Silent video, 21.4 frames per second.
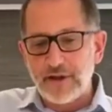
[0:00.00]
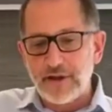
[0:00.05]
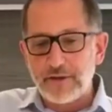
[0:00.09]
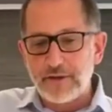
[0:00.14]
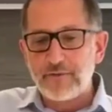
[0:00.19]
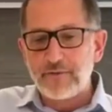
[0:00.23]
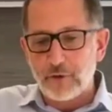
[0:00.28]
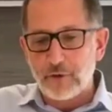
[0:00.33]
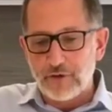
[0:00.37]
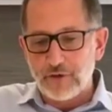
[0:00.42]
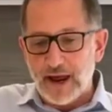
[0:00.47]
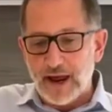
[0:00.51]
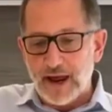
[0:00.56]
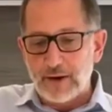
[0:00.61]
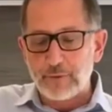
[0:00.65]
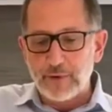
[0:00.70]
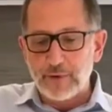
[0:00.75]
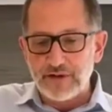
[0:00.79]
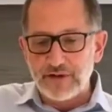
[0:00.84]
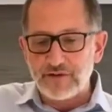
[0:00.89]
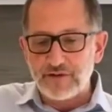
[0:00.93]
for that
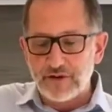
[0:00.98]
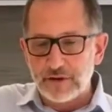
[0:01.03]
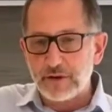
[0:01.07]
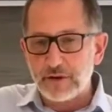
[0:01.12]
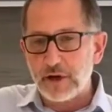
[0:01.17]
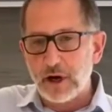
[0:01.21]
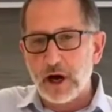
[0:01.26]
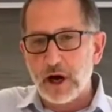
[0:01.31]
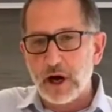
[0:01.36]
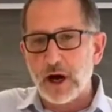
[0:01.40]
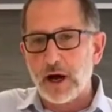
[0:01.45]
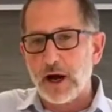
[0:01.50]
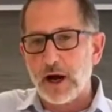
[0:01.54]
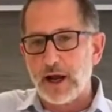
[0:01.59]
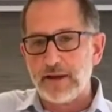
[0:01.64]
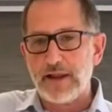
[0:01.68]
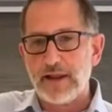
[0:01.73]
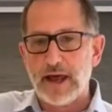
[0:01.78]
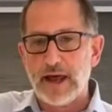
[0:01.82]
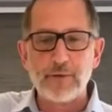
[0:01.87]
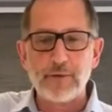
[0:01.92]
reason and
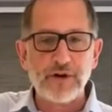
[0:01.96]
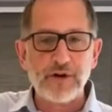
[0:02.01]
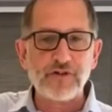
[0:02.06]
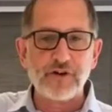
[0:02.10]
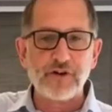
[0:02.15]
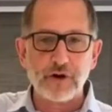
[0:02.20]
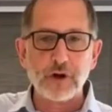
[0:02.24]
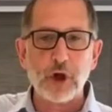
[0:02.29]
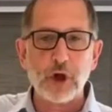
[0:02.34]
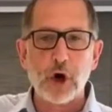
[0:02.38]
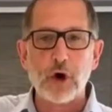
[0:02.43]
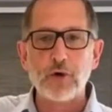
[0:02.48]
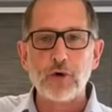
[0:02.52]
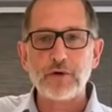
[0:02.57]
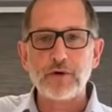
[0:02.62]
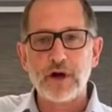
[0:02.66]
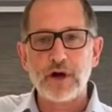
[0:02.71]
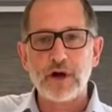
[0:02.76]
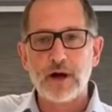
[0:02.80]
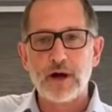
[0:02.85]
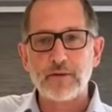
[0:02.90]
that reason alone,
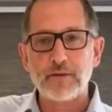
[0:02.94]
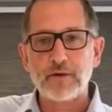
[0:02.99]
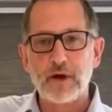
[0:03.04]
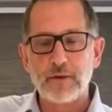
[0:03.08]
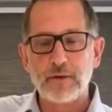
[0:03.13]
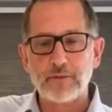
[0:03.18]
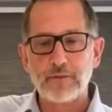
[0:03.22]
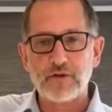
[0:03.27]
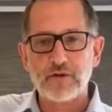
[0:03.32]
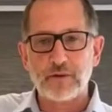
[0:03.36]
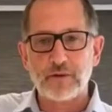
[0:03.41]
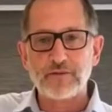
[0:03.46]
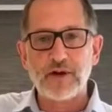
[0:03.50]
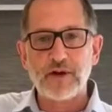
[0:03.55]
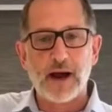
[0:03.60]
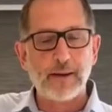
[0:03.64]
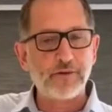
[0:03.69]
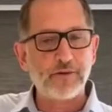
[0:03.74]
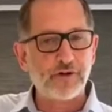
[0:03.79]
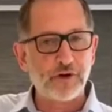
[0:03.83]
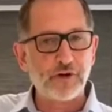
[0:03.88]

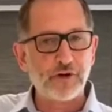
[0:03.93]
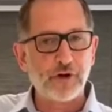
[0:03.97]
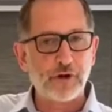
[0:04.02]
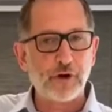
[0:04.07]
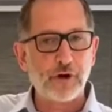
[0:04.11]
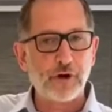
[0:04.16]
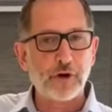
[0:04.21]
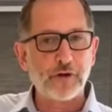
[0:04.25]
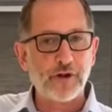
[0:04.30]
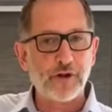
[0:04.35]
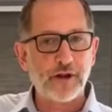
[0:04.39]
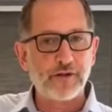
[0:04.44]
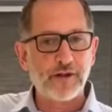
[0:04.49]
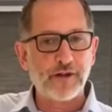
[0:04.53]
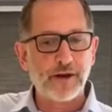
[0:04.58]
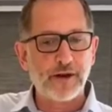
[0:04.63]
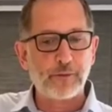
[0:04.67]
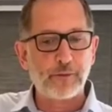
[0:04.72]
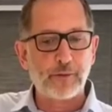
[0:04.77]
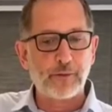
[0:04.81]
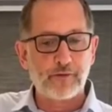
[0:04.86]
sometimes they
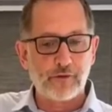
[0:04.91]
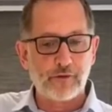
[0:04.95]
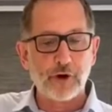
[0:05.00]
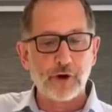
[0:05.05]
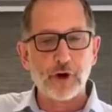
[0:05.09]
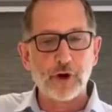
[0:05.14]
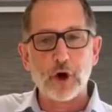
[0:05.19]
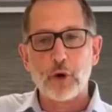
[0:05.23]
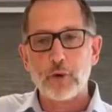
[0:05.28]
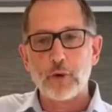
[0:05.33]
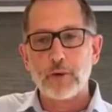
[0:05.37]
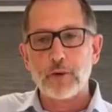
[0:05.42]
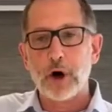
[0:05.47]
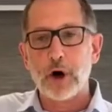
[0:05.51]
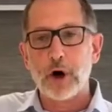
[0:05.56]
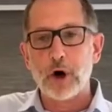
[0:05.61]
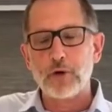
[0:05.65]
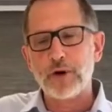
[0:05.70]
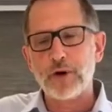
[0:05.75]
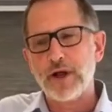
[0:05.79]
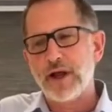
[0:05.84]
prefer to go
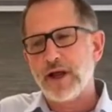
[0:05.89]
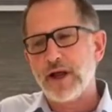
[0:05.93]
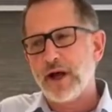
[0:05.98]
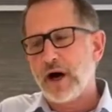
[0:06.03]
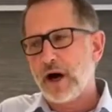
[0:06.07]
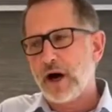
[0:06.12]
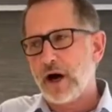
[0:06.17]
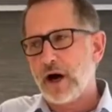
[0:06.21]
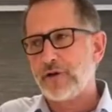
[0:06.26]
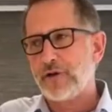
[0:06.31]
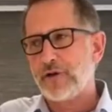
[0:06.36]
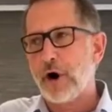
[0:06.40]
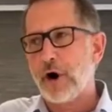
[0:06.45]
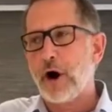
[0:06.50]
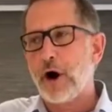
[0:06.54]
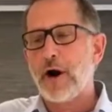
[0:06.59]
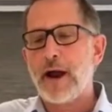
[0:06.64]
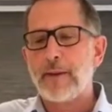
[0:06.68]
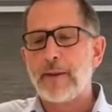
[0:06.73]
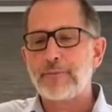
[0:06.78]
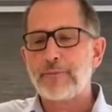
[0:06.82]
remote. There are
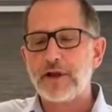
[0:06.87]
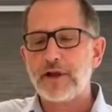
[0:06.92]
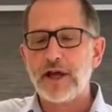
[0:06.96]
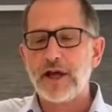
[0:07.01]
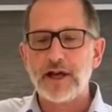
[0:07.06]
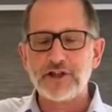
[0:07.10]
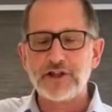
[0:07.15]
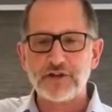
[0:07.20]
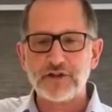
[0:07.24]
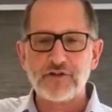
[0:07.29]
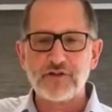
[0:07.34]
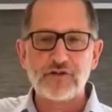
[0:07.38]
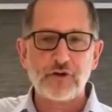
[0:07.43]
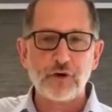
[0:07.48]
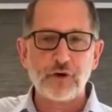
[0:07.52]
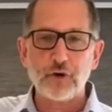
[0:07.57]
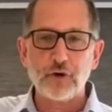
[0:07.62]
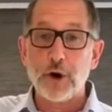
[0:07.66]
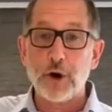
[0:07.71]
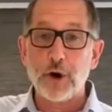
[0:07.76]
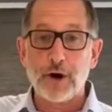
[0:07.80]
applications too
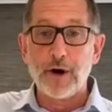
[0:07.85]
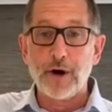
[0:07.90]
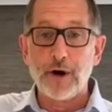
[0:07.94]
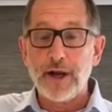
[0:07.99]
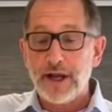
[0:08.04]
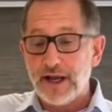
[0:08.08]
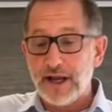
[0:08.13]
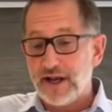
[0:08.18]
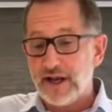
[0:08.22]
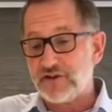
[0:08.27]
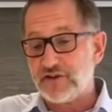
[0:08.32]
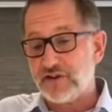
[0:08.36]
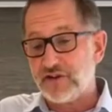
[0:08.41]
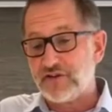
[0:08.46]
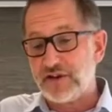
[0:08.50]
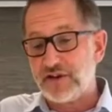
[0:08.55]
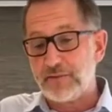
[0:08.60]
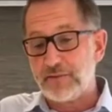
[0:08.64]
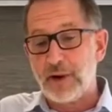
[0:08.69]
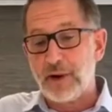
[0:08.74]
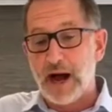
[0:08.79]
where it's just
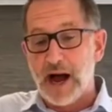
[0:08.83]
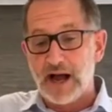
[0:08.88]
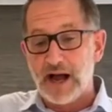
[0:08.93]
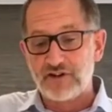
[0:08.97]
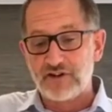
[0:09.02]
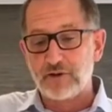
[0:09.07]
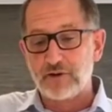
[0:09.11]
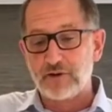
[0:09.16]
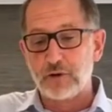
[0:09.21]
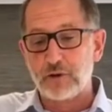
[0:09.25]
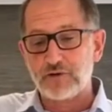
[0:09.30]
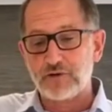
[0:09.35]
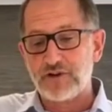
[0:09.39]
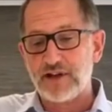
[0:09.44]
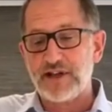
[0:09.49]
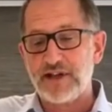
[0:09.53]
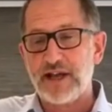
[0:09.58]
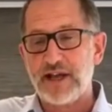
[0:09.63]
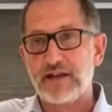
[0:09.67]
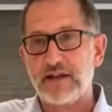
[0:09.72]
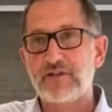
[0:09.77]
impossible to
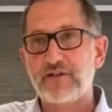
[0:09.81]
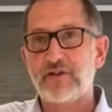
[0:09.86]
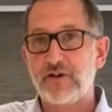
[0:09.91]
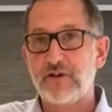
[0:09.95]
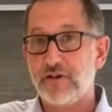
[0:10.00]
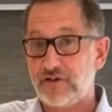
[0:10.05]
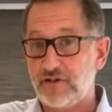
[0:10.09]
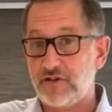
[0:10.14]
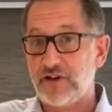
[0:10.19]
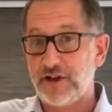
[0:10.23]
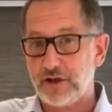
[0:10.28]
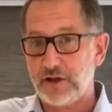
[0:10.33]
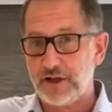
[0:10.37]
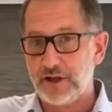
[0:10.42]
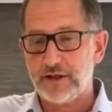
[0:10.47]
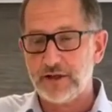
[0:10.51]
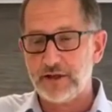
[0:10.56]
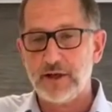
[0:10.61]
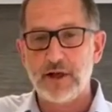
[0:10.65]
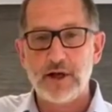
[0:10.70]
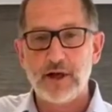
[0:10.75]
get to the ceiling.
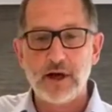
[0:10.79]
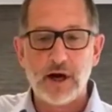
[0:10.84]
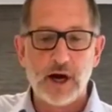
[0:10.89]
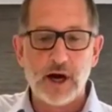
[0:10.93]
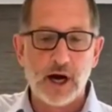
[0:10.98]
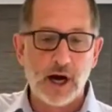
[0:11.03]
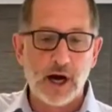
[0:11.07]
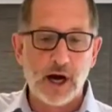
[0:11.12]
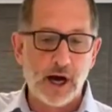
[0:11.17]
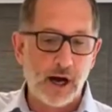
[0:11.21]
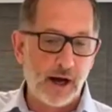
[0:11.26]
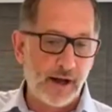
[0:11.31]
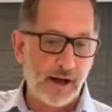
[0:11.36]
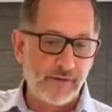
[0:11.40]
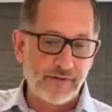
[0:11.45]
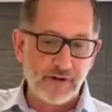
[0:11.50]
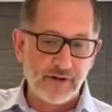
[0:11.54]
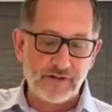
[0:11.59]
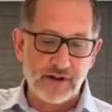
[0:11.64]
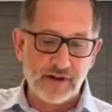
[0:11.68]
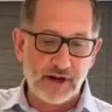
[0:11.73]
If
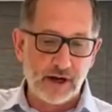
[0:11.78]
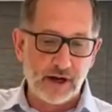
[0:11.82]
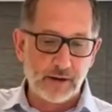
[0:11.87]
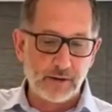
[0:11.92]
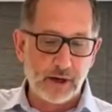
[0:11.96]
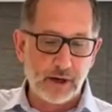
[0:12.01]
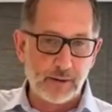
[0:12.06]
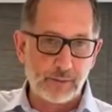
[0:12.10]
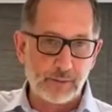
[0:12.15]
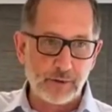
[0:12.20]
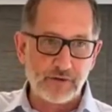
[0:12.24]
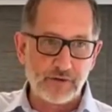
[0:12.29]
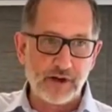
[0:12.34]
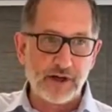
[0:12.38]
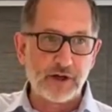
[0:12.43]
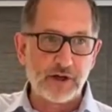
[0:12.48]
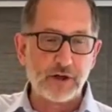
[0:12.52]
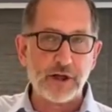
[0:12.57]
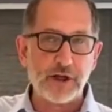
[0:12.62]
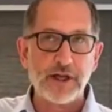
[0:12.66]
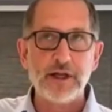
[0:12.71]
it's
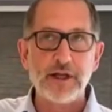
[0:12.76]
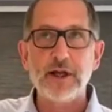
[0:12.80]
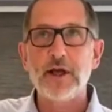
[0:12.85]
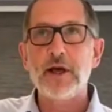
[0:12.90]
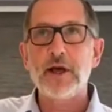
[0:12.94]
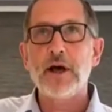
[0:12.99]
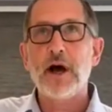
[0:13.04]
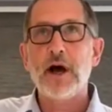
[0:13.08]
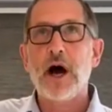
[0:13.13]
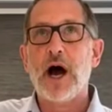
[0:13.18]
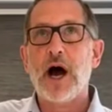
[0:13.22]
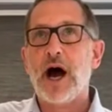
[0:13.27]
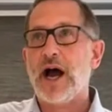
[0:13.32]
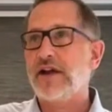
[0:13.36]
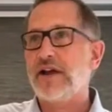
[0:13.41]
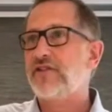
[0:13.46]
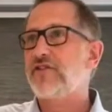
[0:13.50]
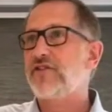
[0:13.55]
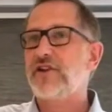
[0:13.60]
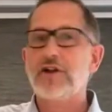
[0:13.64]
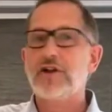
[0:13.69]
particularly a high
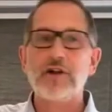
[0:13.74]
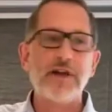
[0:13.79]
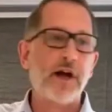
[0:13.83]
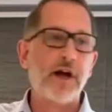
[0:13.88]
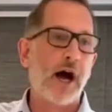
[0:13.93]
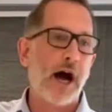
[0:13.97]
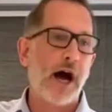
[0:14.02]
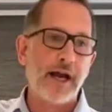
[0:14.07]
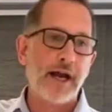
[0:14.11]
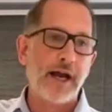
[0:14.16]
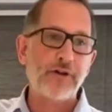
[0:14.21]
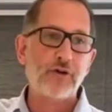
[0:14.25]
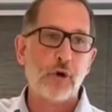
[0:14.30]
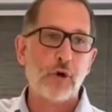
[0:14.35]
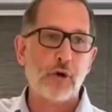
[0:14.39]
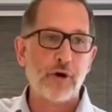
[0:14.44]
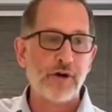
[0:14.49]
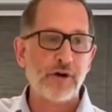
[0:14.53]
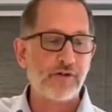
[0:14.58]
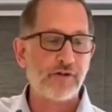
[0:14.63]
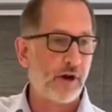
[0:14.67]
ceiling height, or
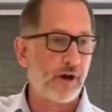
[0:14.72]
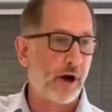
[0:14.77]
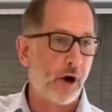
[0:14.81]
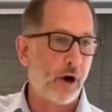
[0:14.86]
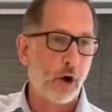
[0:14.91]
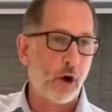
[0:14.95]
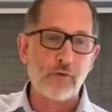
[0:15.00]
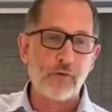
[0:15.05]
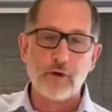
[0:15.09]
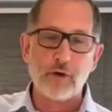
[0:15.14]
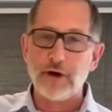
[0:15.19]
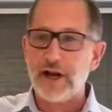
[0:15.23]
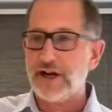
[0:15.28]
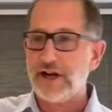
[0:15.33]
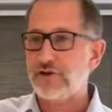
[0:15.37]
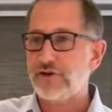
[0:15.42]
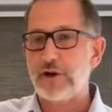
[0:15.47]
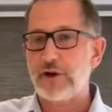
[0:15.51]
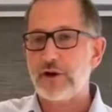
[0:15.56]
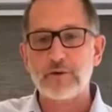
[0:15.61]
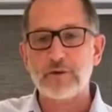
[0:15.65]
it's over an
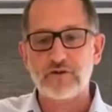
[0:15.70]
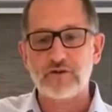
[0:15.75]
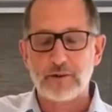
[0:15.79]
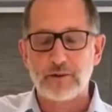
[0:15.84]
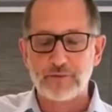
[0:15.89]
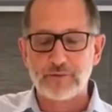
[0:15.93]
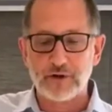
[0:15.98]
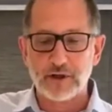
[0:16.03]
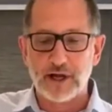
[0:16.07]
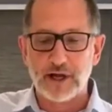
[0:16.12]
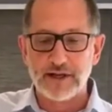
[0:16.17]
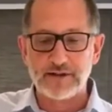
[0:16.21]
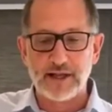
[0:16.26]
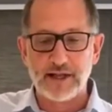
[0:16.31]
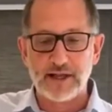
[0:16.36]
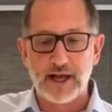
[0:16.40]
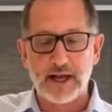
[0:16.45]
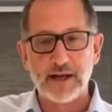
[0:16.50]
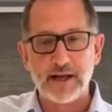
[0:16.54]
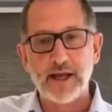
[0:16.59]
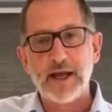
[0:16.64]
atrium or something like
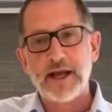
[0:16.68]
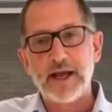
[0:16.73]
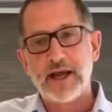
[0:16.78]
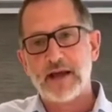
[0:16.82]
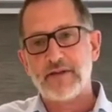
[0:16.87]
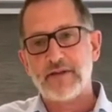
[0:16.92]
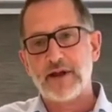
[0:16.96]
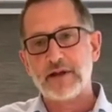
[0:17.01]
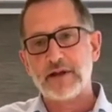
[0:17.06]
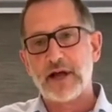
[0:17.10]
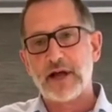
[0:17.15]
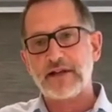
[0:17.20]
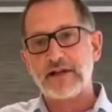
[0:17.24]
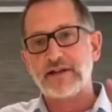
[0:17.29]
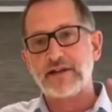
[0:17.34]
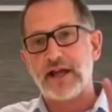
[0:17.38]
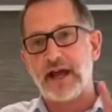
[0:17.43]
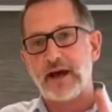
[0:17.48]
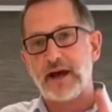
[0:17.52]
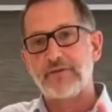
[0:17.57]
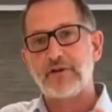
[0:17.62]
that, and they like to
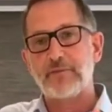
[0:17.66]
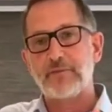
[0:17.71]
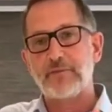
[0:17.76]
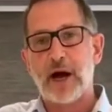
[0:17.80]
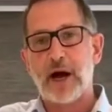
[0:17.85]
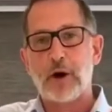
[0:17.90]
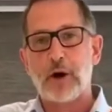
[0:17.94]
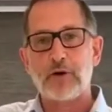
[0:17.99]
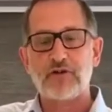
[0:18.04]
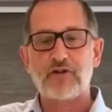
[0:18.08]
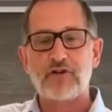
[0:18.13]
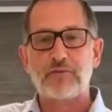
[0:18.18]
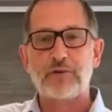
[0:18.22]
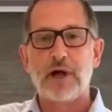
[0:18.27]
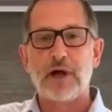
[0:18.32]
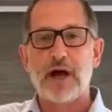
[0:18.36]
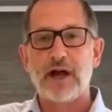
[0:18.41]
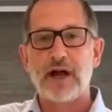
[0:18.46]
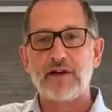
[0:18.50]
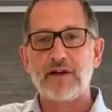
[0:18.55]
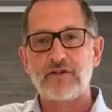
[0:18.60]
have the power
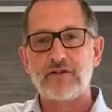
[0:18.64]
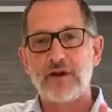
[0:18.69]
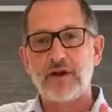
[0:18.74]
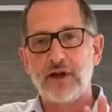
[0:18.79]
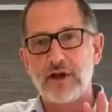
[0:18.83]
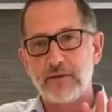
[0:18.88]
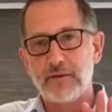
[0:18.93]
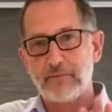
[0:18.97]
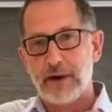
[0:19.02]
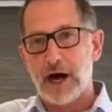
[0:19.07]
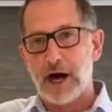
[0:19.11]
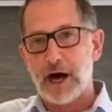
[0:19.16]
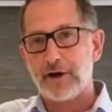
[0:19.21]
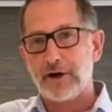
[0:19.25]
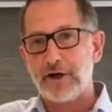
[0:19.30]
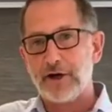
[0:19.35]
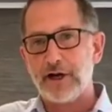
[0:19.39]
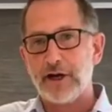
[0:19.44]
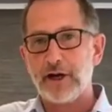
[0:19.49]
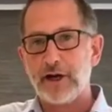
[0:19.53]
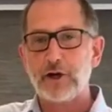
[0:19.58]
supplies mounted
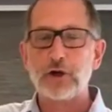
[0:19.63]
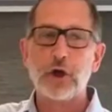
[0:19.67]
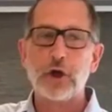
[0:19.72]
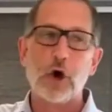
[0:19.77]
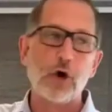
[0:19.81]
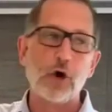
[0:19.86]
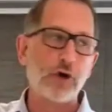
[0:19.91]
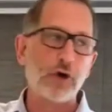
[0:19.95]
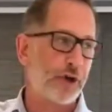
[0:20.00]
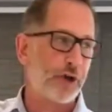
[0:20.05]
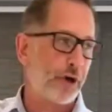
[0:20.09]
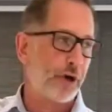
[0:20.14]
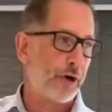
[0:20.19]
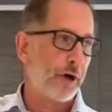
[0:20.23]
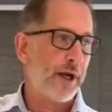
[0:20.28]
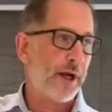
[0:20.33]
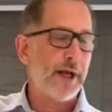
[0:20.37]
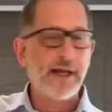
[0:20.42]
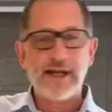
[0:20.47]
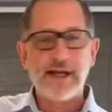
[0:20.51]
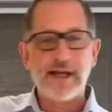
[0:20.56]
in an enclosure
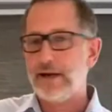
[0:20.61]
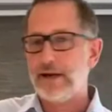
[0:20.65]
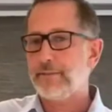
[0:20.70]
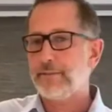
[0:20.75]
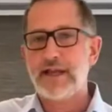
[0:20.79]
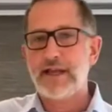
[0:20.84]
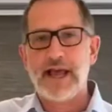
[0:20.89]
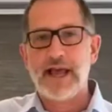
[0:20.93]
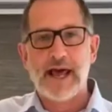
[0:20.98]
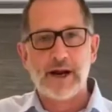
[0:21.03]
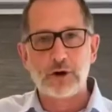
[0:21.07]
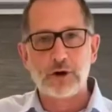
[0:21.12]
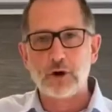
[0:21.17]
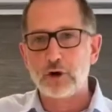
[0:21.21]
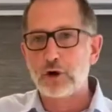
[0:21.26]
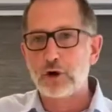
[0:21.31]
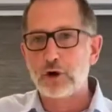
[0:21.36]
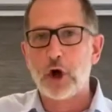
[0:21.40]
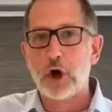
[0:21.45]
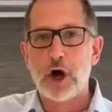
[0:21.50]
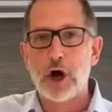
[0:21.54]
in a mechanical
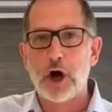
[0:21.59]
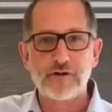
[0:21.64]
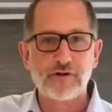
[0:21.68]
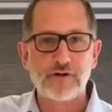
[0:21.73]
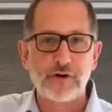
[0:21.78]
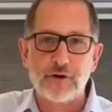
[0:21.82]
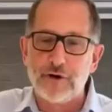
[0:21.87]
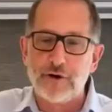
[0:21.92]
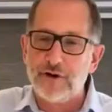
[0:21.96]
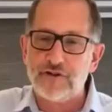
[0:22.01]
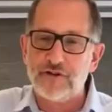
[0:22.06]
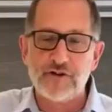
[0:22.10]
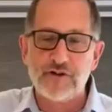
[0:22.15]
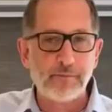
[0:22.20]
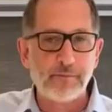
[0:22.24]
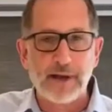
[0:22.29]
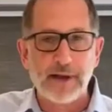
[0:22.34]
closet or in a sub-panel.